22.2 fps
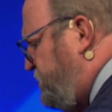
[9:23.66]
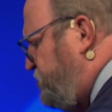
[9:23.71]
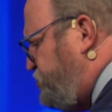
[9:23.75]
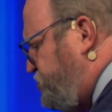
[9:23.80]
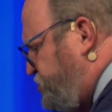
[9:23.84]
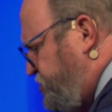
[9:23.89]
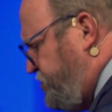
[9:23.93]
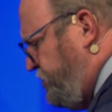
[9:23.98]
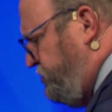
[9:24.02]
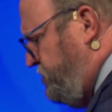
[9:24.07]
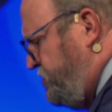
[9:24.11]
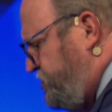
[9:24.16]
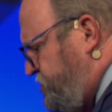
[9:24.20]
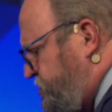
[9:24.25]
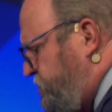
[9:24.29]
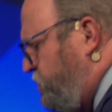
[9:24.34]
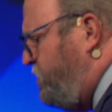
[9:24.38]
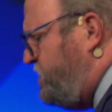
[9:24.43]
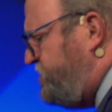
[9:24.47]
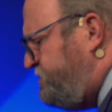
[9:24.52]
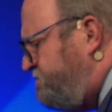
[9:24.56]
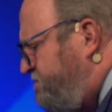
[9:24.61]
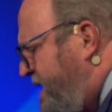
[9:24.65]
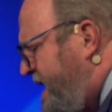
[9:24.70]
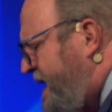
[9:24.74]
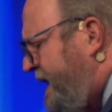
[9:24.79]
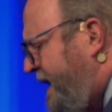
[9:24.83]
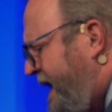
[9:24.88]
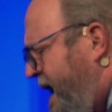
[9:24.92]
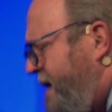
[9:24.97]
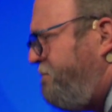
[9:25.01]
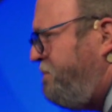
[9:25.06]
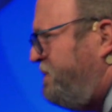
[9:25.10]
the church was
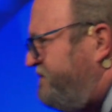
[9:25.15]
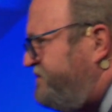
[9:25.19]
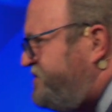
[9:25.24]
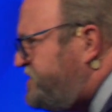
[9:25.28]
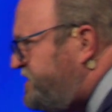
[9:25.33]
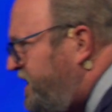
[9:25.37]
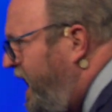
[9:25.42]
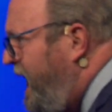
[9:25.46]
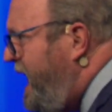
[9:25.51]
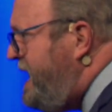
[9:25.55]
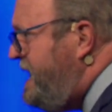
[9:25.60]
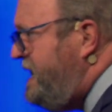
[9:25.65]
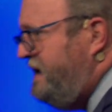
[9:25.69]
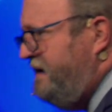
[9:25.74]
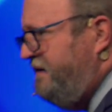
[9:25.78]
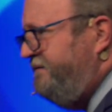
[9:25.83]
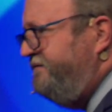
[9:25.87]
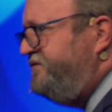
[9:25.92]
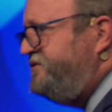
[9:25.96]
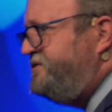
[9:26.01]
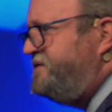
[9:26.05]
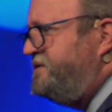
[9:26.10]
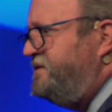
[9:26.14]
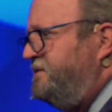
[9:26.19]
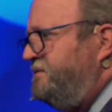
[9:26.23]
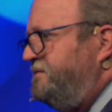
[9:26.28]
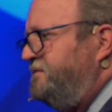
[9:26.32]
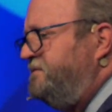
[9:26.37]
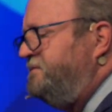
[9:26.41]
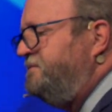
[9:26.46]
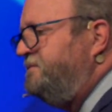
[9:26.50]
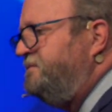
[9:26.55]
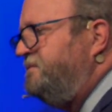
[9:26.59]
made up of slaves.
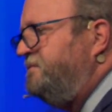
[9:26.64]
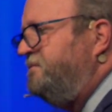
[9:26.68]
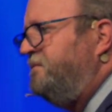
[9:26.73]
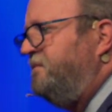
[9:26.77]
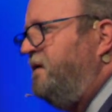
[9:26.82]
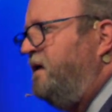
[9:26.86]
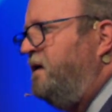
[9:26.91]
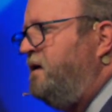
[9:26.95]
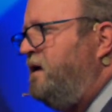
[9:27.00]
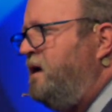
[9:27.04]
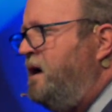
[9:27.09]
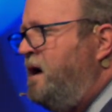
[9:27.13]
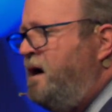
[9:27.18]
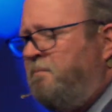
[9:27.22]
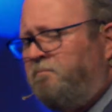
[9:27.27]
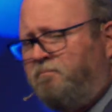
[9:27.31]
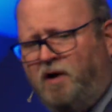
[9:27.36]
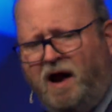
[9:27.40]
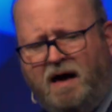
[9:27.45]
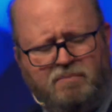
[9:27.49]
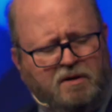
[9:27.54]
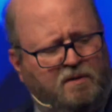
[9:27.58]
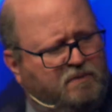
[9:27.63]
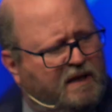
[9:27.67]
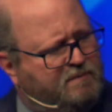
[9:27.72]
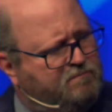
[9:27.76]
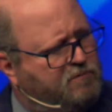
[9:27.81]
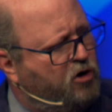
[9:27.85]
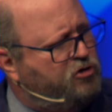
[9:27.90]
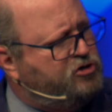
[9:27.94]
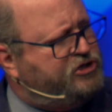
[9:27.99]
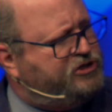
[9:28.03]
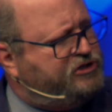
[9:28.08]
Probably
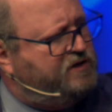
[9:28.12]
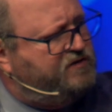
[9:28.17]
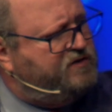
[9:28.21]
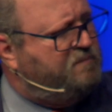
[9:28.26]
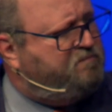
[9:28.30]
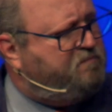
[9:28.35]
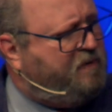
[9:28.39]
most of the